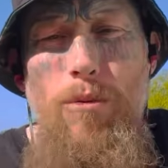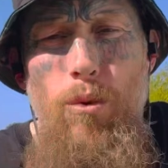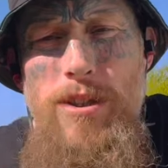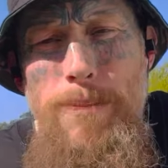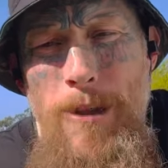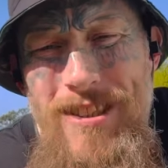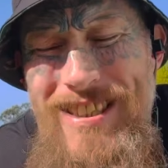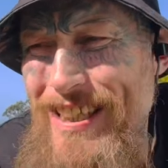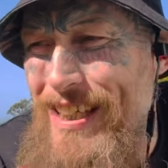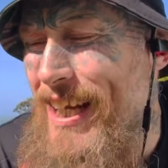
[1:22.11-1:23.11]
We spell
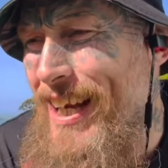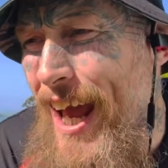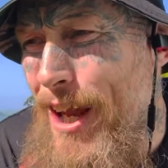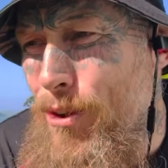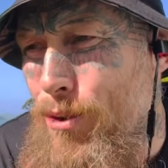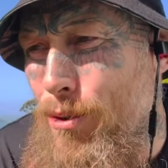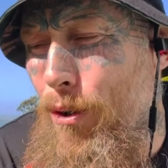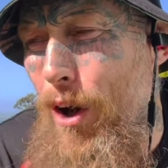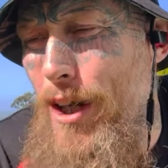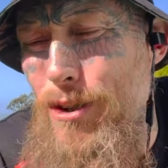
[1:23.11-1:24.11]
Sikh and Hale,
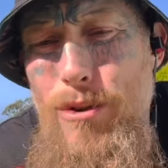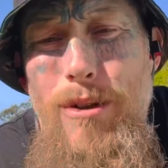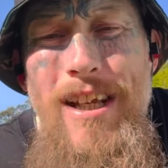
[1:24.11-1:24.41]
or I do,